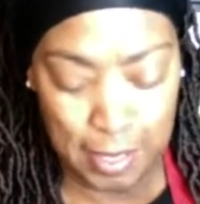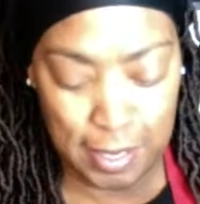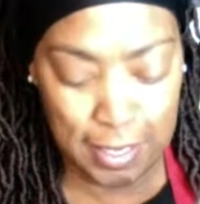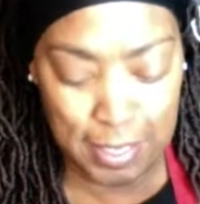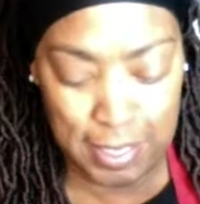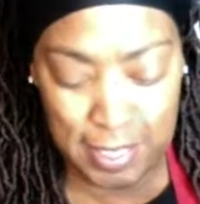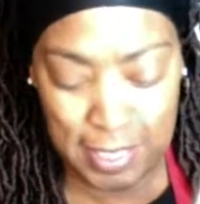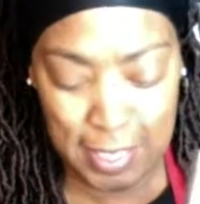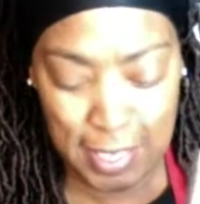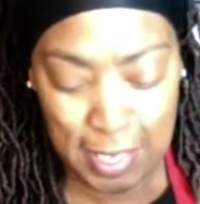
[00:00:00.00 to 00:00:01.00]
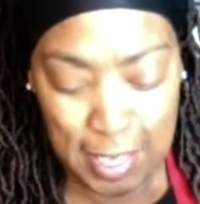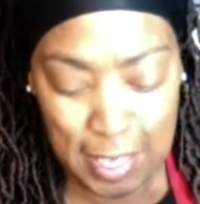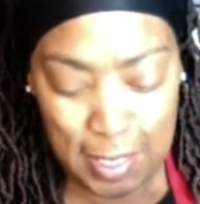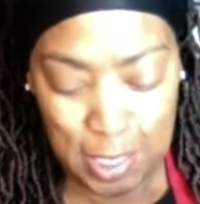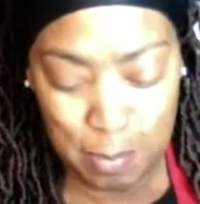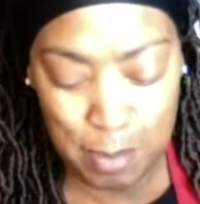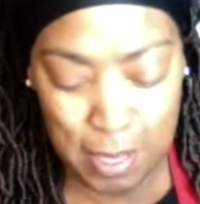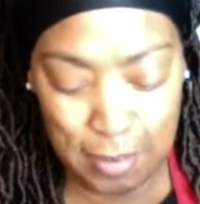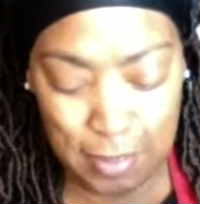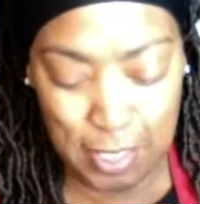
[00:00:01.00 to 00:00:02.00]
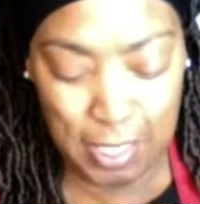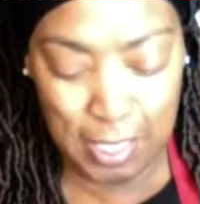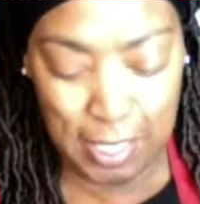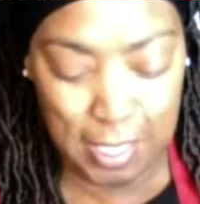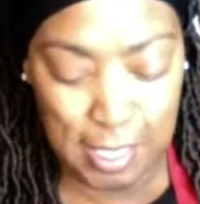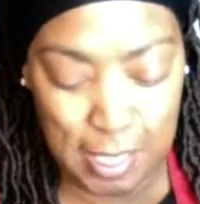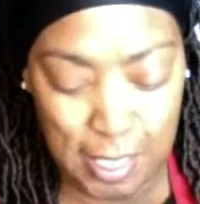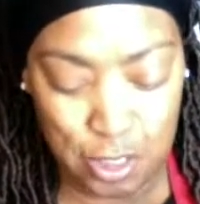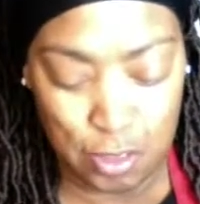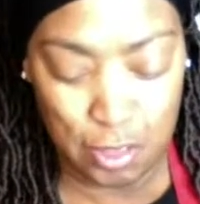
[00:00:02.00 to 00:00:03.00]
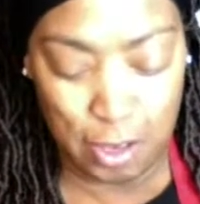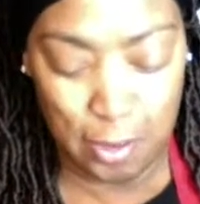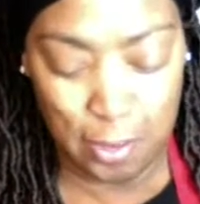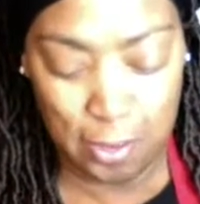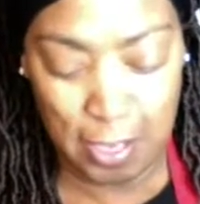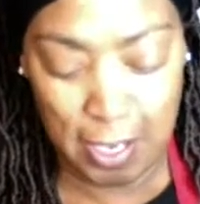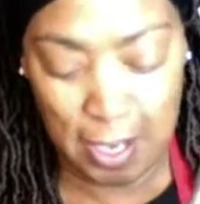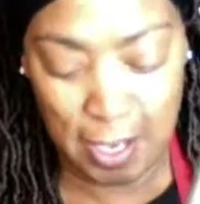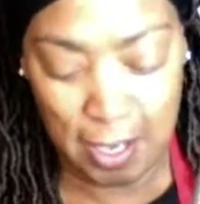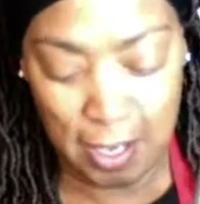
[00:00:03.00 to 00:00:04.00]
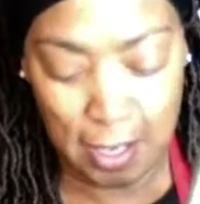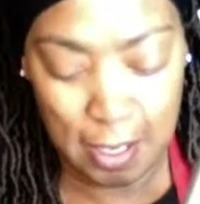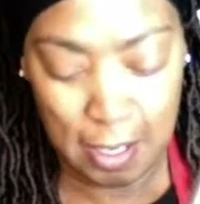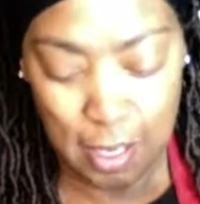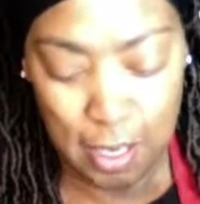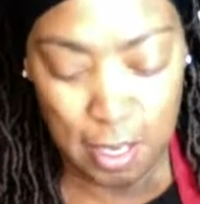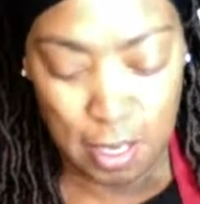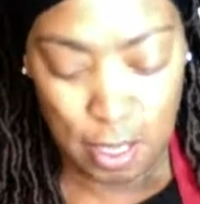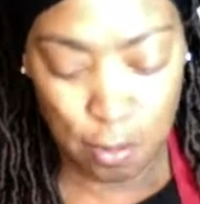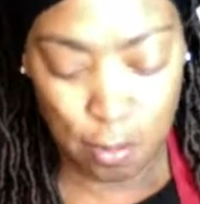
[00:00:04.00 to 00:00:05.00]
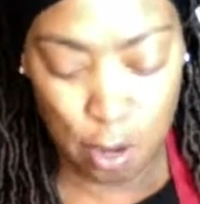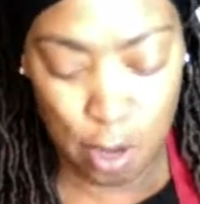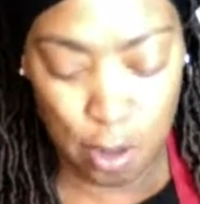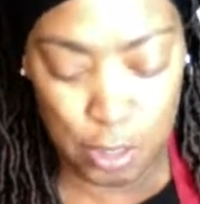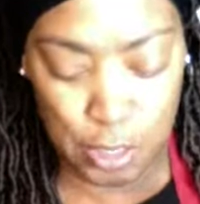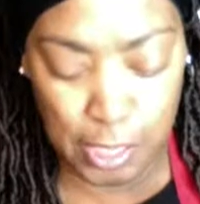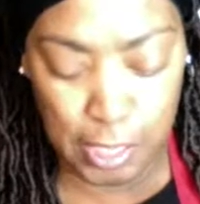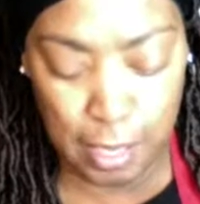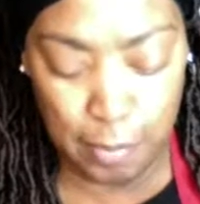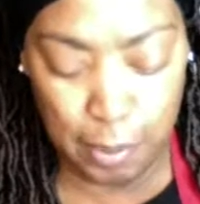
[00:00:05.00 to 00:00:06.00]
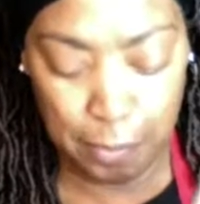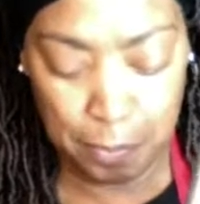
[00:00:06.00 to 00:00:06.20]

It's just the smell of the yeast lets you know that, hey, the rolls are coming.